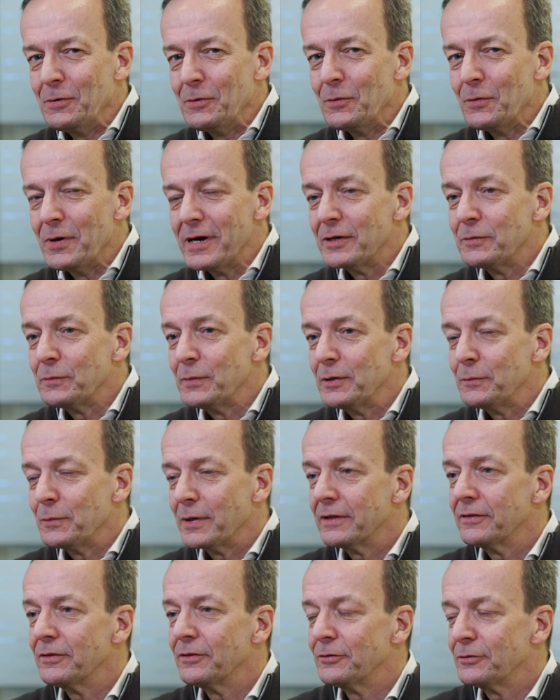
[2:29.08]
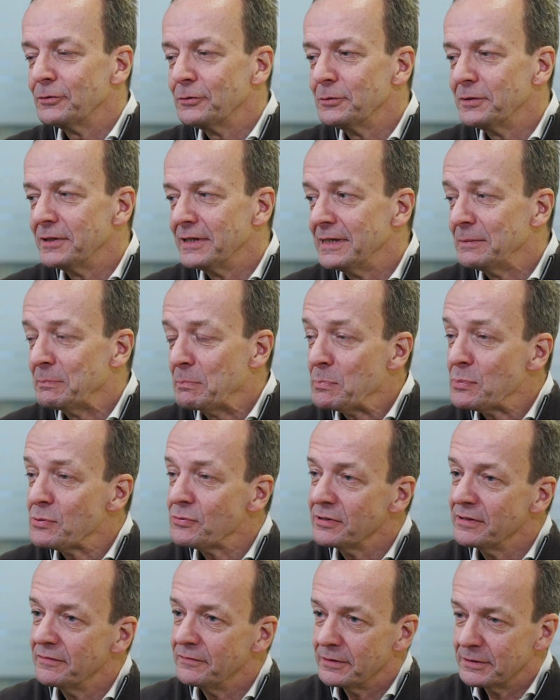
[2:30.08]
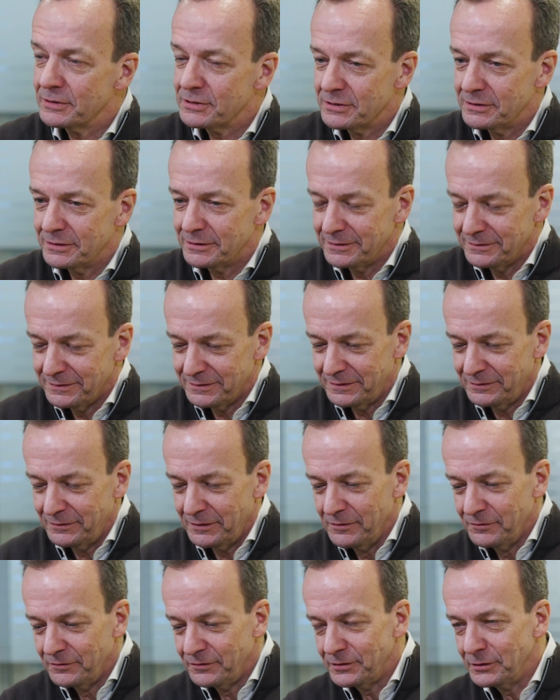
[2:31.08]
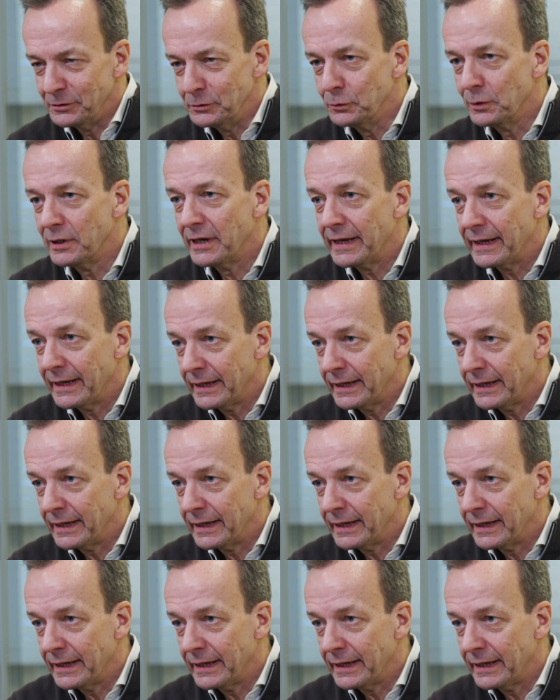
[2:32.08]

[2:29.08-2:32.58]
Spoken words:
When we went through the previous sort of fuel